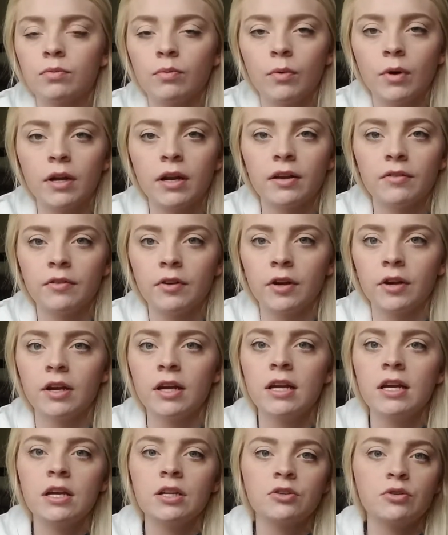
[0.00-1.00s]
whatever,
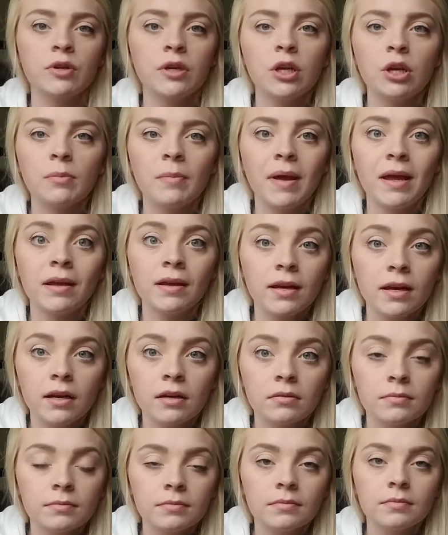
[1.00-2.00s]
doing your
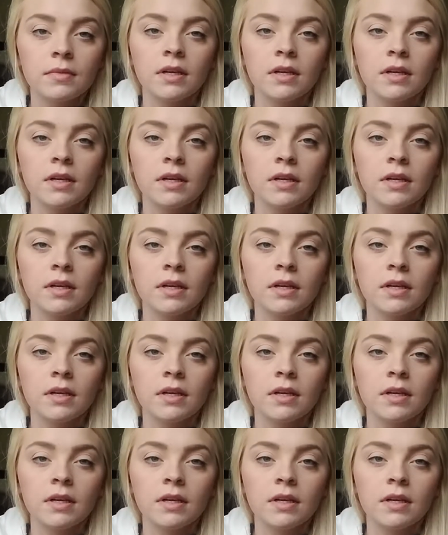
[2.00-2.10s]
makeup,